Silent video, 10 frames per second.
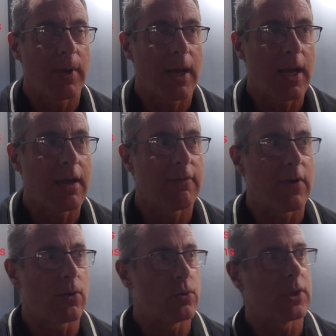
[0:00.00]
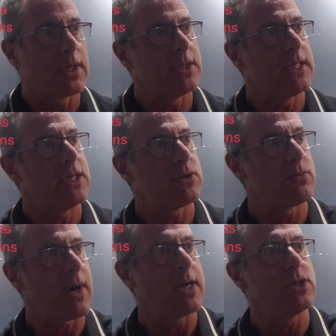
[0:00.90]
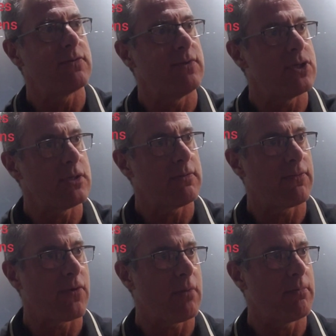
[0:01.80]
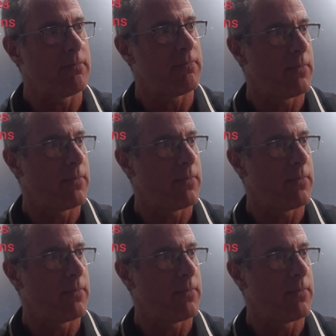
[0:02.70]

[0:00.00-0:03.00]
have a good continuous range of vision from